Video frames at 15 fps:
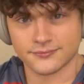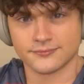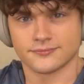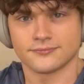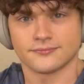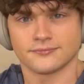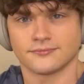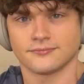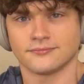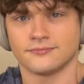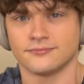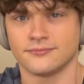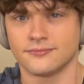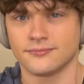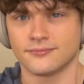
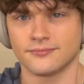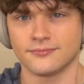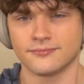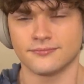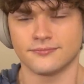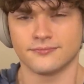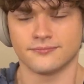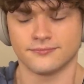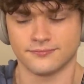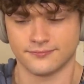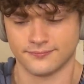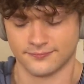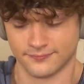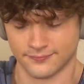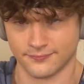
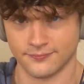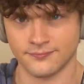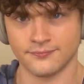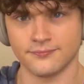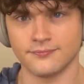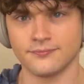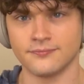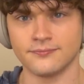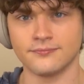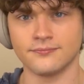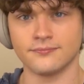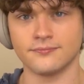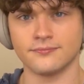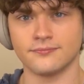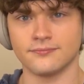
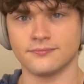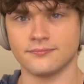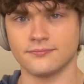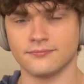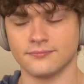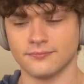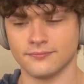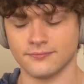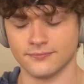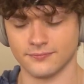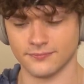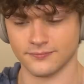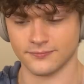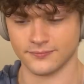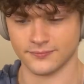
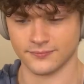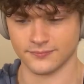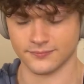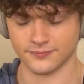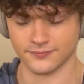[no speech]